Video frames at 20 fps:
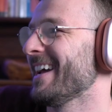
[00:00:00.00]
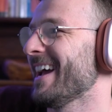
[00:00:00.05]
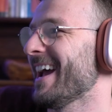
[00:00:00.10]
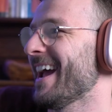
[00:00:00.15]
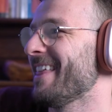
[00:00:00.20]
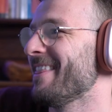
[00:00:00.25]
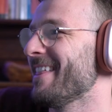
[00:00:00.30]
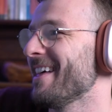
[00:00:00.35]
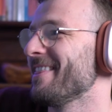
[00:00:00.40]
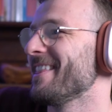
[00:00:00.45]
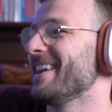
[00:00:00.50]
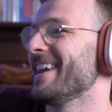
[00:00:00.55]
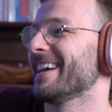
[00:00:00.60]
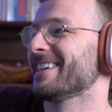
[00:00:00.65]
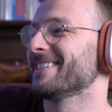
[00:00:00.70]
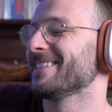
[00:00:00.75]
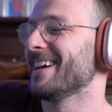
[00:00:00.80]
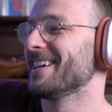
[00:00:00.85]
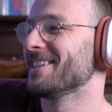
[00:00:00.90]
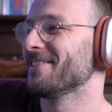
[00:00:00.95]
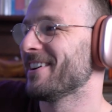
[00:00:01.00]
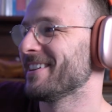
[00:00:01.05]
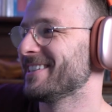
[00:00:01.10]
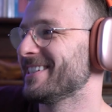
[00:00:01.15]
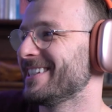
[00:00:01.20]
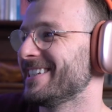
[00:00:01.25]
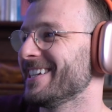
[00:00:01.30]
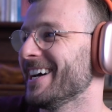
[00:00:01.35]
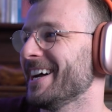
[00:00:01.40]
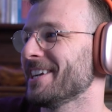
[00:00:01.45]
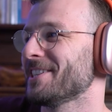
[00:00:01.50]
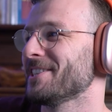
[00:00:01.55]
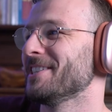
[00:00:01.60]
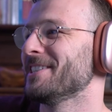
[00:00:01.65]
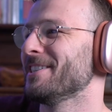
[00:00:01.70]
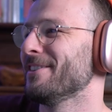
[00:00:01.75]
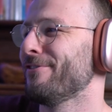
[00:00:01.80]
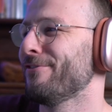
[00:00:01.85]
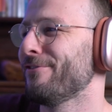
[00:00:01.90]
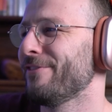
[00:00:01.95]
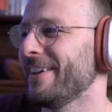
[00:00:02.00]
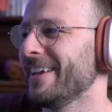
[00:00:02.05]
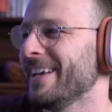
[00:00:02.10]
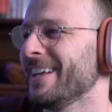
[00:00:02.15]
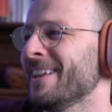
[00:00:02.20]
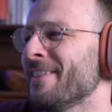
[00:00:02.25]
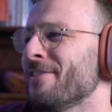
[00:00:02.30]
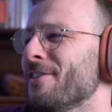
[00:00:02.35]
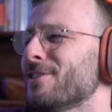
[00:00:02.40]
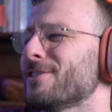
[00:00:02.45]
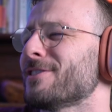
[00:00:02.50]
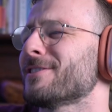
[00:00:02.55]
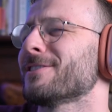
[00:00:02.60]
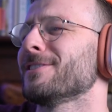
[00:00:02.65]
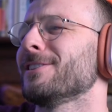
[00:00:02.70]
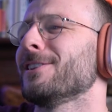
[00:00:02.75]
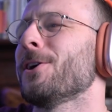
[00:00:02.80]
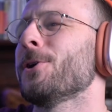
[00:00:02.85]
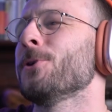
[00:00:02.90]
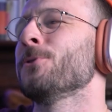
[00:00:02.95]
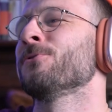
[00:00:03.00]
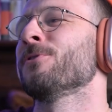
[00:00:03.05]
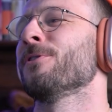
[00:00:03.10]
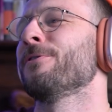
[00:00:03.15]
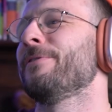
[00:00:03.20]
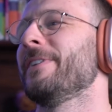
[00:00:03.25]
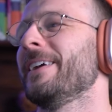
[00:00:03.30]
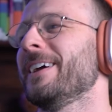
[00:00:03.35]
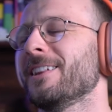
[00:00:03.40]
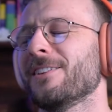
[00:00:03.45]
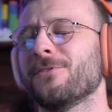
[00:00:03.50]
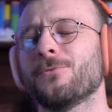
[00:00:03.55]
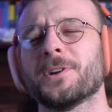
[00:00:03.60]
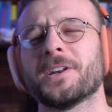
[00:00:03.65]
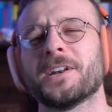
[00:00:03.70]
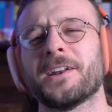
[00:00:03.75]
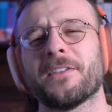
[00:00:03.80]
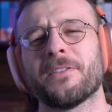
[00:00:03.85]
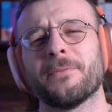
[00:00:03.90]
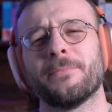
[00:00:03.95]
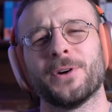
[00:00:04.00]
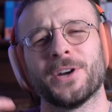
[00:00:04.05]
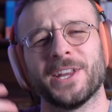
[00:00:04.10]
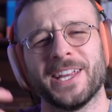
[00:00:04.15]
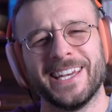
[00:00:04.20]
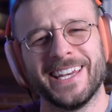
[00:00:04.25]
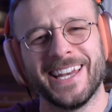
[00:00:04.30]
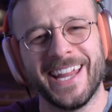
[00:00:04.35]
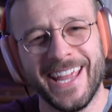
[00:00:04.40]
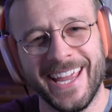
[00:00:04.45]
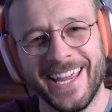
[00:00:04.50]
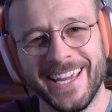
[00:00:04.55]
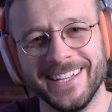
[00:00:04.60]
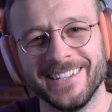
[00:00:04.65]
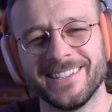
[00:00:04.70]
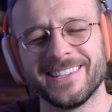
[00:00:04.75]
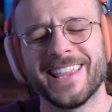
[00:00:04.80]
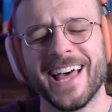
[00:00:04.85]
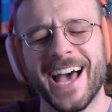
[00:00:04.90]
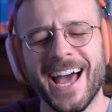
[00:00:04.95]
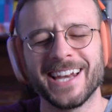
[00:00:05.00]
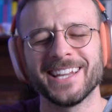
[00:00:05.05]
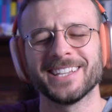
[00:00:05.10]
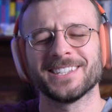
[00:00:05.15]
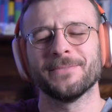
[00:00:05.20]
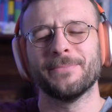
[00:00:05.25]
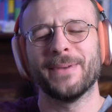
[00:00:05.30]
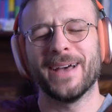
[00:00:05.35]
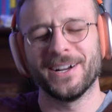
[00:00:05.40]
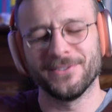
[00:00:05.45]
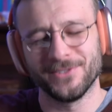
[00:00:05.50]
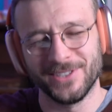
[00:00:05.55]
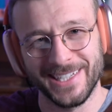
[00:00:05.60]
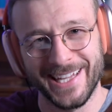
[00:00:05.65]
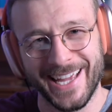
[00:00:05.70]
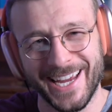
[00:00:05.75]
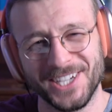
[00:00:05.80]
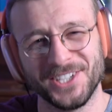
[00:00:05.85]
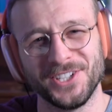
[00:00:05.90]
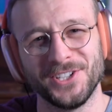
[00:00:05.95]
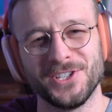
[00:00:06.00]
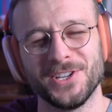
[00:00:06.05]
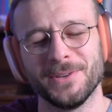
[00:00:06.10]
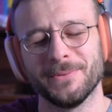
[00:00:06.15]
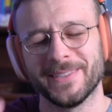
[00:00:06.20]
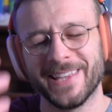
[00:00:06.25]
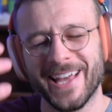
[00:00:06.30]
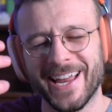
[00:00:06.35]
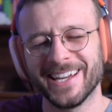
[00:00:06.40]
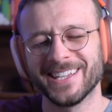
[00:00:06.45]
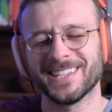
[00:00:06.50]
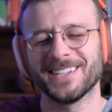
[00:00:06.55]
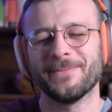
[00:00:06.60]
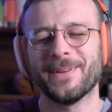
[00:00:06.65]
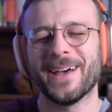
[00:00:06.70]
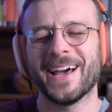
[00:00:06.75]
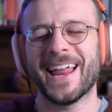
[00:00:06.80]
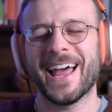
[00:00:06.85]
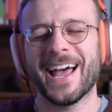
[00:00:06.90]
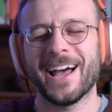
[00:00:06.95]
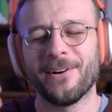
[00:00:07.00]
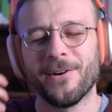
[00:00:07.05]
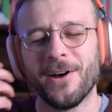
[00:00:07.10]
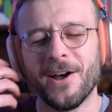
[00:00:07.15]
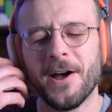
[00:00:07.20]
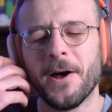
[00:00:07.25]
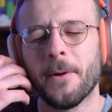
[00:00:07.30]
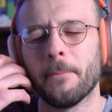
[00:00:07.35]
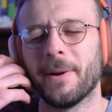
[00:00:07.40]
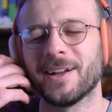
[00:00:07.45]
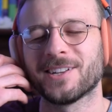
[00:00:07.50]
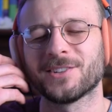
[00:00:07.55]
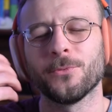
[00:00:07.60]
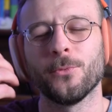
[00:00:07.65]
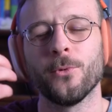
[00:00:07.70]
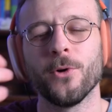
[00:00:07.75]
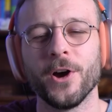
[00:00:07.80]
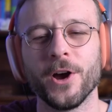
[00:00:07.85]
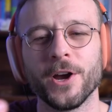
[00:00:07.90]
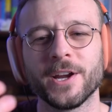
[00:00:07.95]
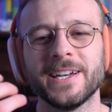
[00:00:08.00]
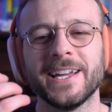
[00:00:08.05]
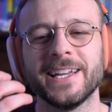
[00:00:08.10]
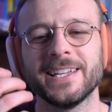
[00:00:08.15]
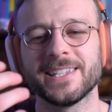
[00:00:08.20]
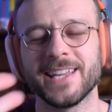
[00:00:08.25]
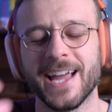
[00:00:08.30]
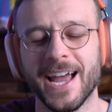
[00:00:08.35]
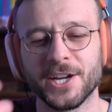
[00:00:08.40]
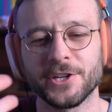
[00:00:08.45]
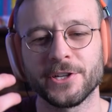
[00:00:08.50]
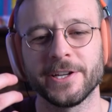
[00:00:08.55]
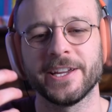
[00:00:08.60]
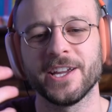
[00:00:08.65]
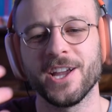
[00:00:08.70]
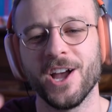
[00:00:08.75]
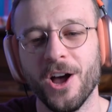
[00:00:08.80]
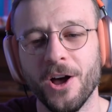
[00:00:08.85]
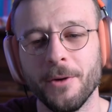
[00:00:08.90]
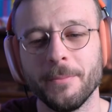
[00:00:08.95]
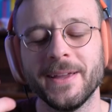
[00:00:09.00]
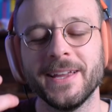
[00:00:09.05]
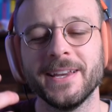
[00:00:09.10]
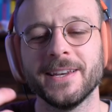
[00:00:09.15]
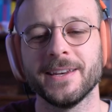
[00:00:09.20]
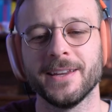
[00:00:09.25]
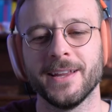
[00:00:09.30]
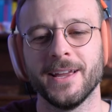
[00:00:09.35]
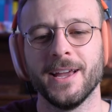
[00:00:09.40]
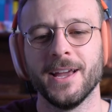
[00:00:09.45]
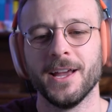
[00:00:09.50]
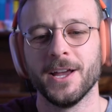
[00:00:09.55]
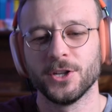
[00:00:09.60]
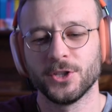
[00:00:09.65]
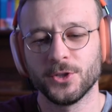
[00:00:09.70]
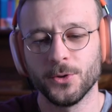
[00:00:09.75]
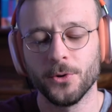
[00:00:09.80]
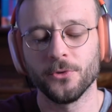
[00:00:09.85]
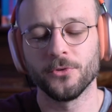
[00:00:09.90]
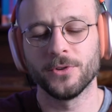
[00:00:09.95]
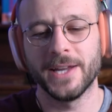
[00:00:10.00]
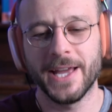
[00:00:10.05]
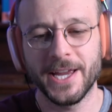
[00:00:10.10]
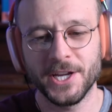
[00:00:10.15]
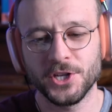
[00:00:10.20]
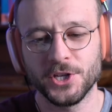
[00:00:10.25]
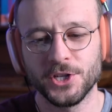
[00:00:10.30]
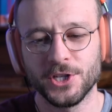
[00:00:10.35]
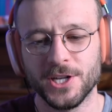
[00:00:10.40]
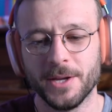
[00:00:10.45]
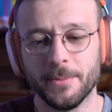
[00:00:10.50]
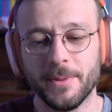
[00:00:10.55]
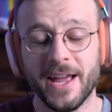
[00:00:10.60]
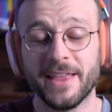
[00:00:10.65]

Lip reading: And then the next line's around to touch and to feel and the slow reveal of what another body needs. That is about relationships. That is about how much work needs to actually come in to a relationship.